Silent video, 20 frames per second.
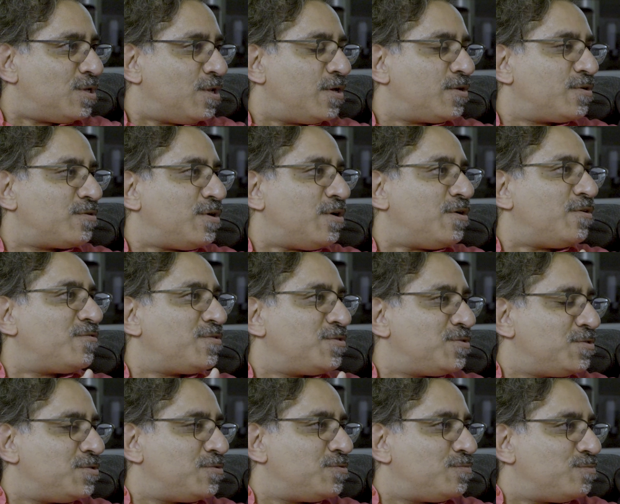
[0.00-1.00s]
like after
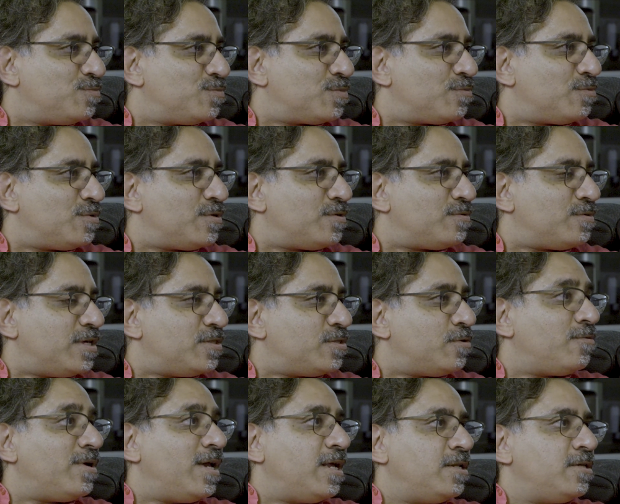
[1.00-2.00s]
you were at the
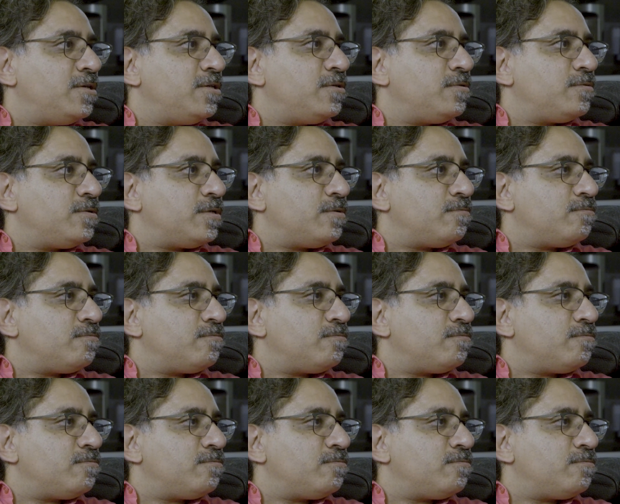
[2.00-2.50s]
rally?